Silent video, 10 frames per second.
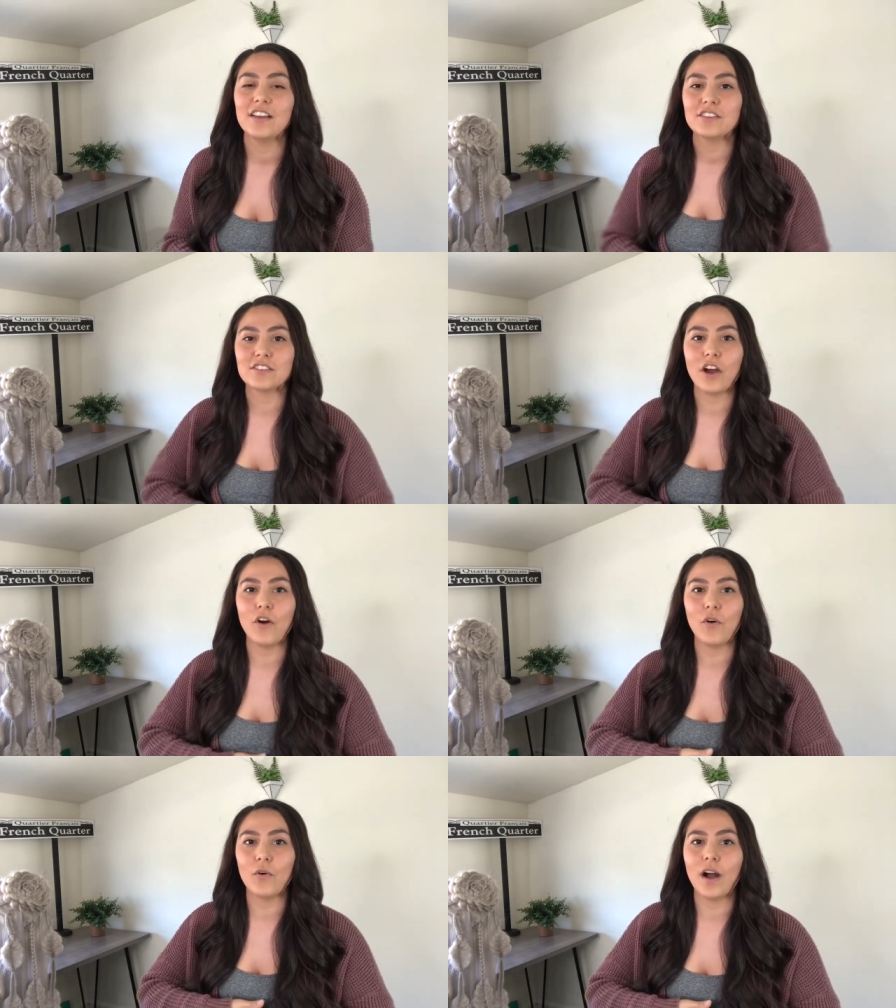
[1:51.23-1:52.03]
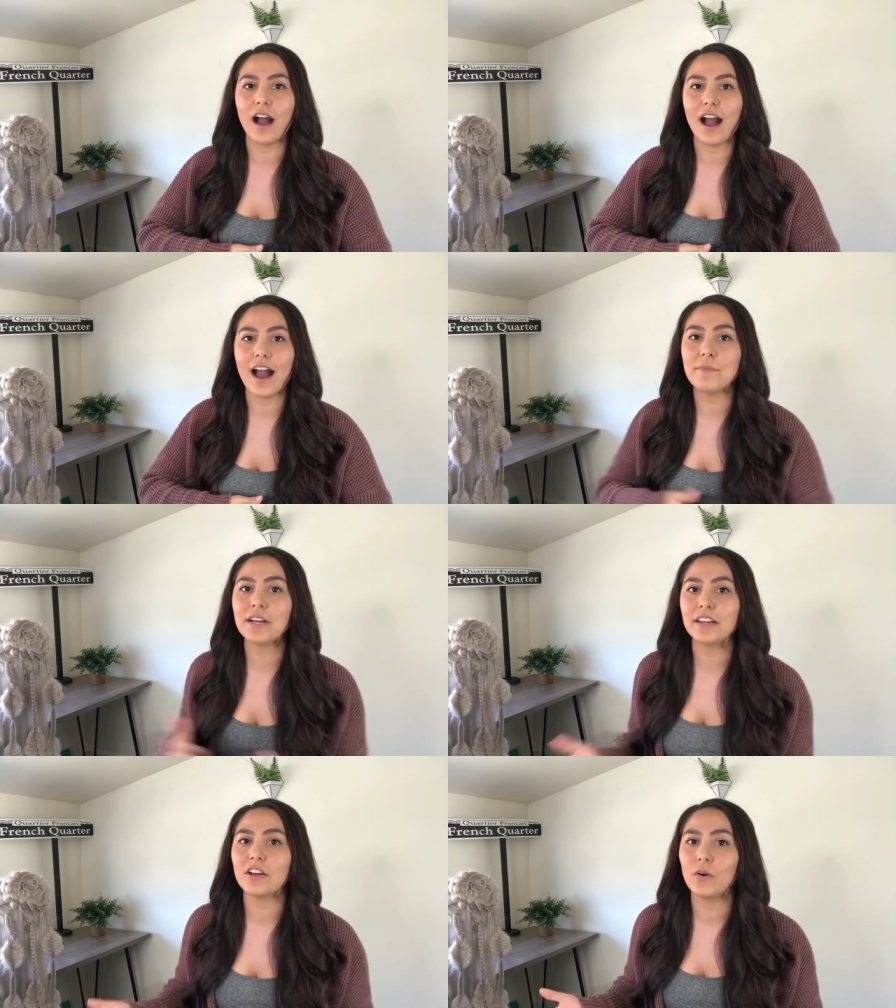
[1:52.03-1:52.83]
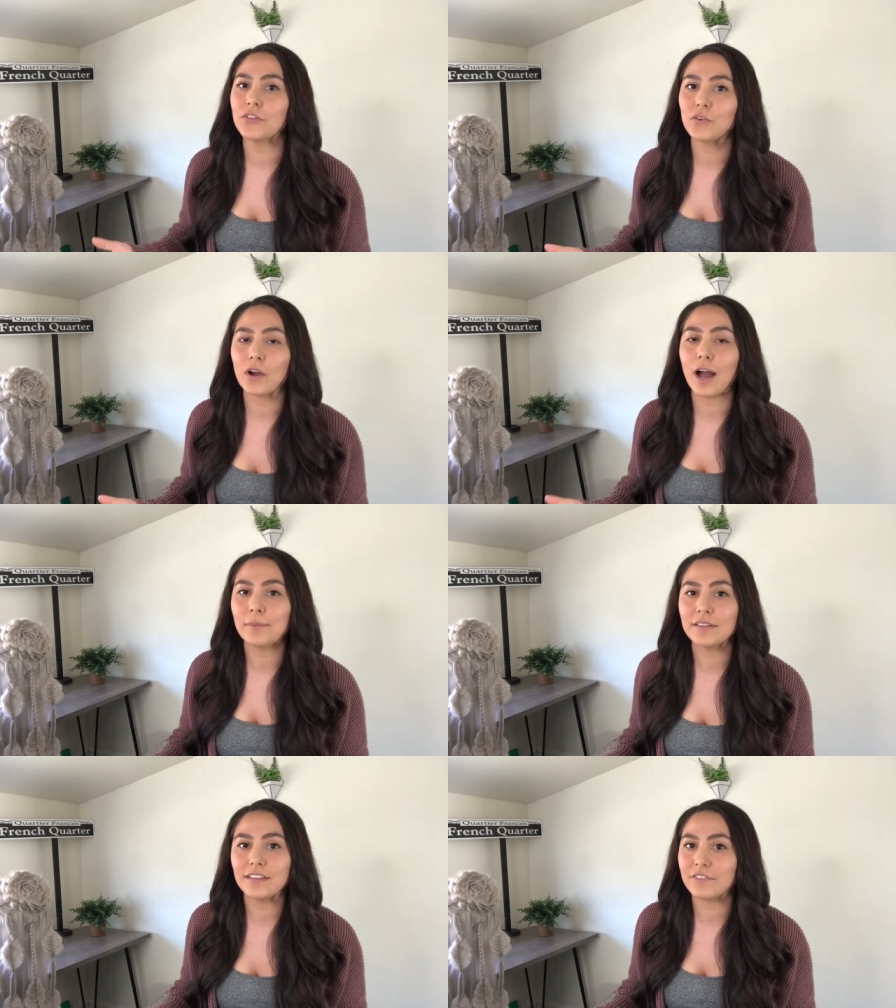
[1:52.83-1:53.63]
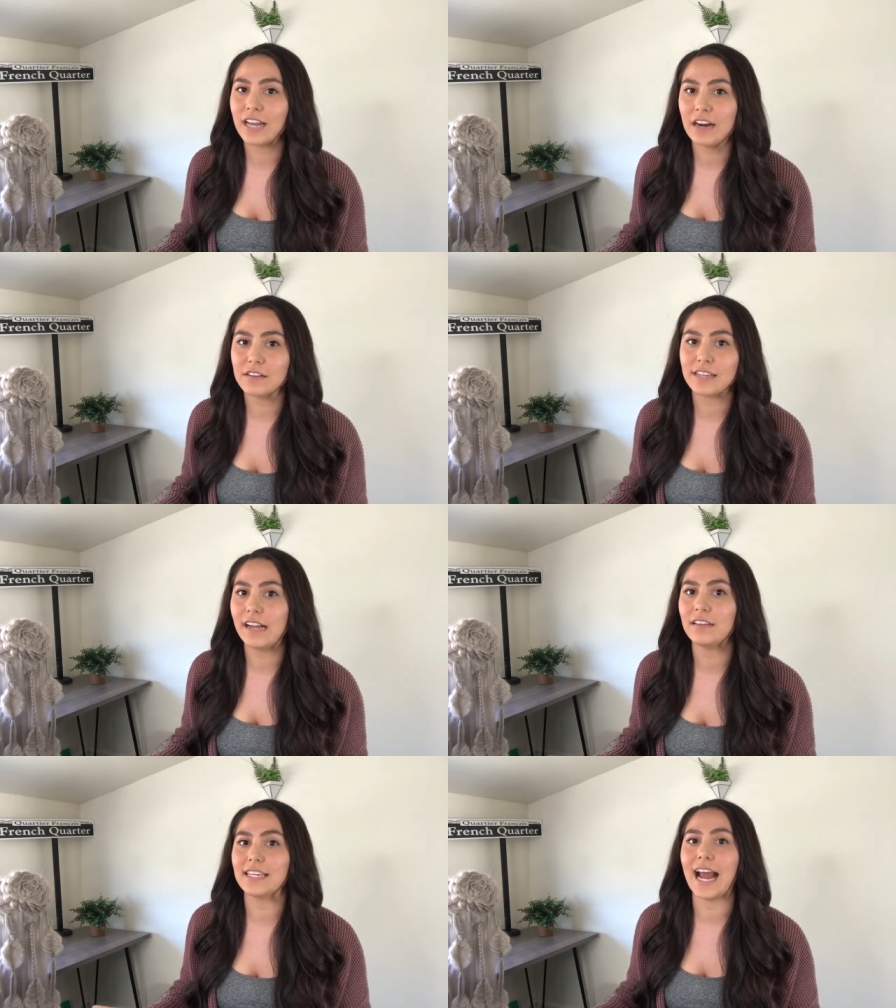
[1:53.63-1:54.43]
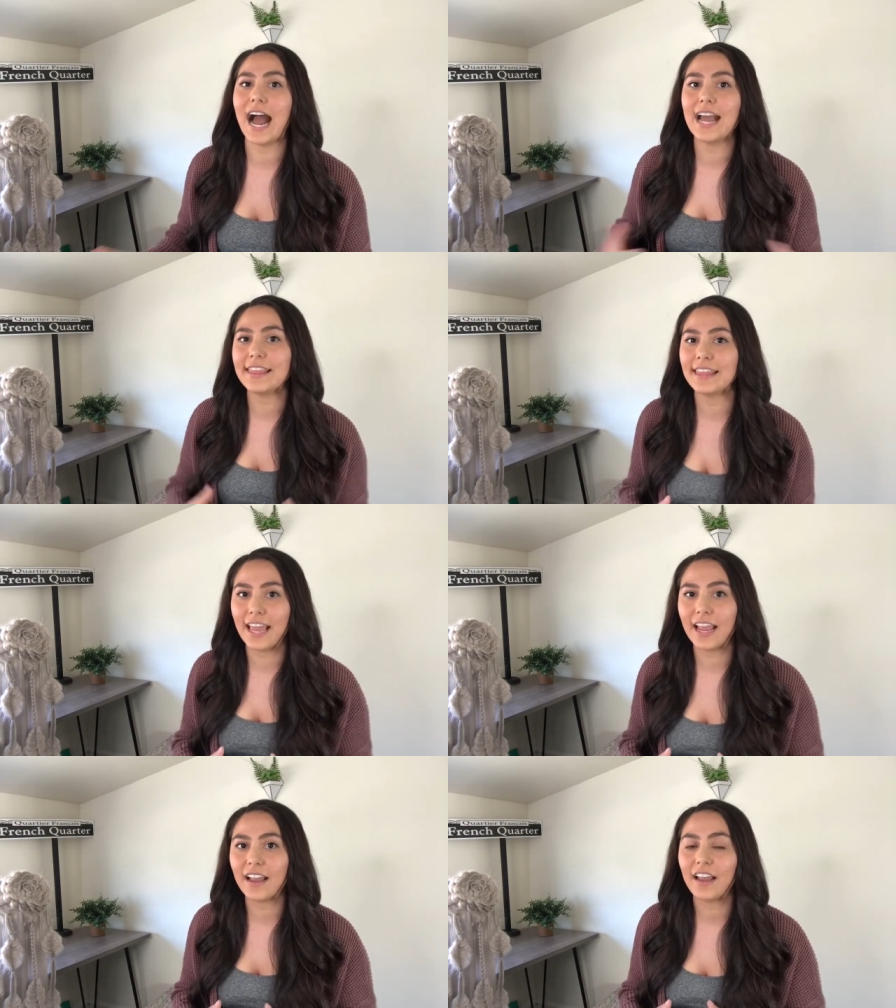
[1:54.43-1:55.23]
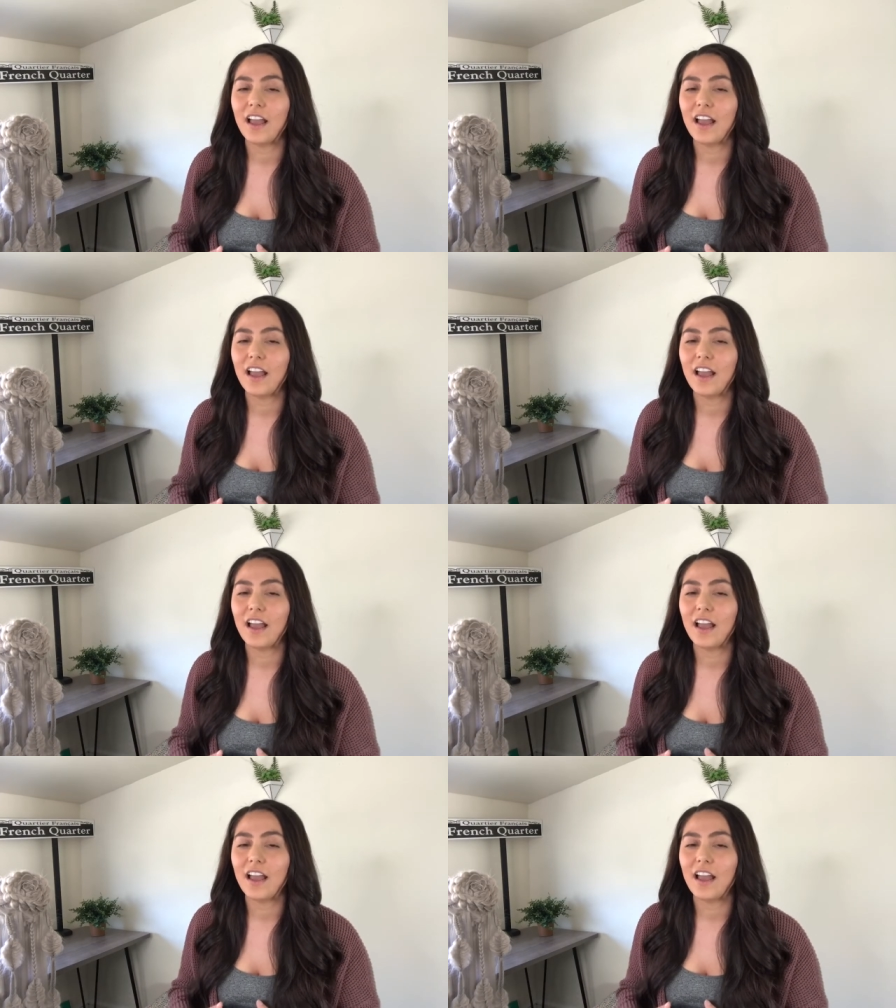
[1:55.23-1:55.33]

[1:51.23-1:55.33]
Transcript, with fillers: So I'm gonna go through a couple of different hairstyles that I think